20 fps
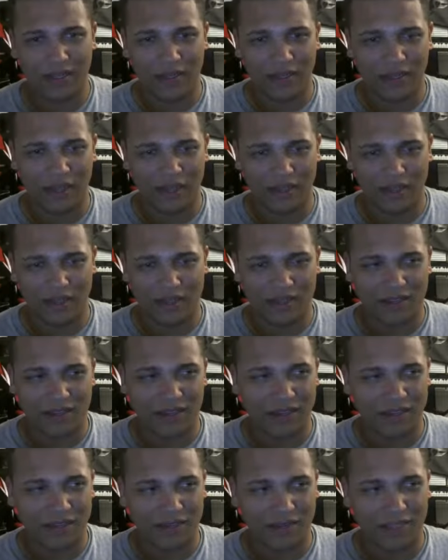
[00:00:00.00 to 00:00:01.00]
I think
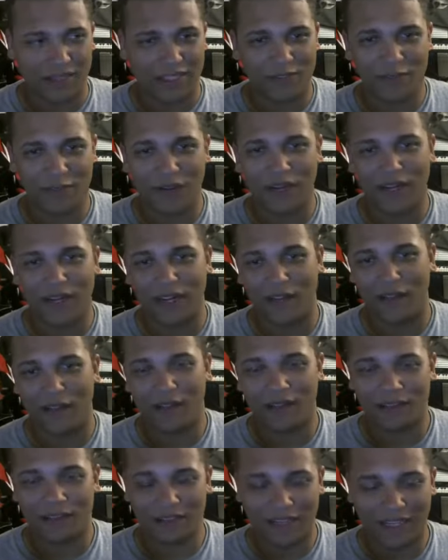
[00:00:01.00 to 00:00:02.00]
it's funny now
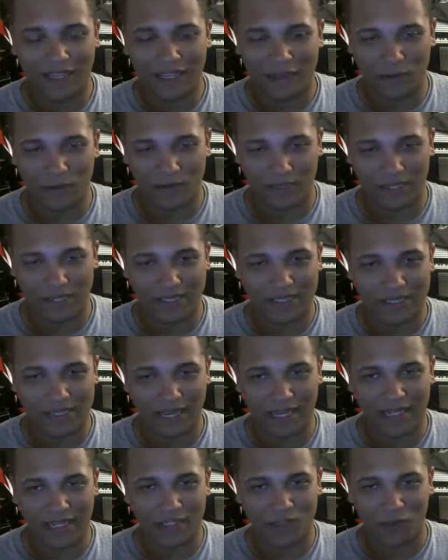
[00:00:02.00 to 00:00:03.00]
that he released that
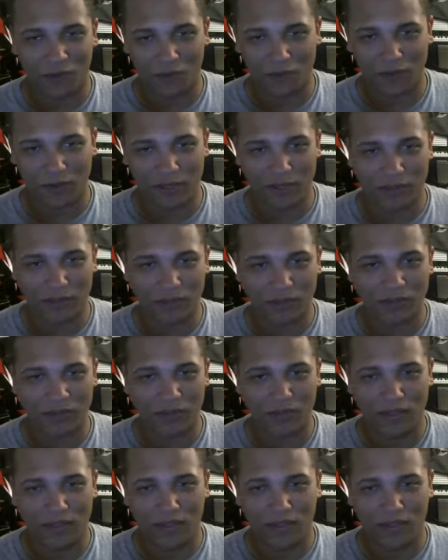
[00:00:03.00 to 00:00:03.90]
and he told people,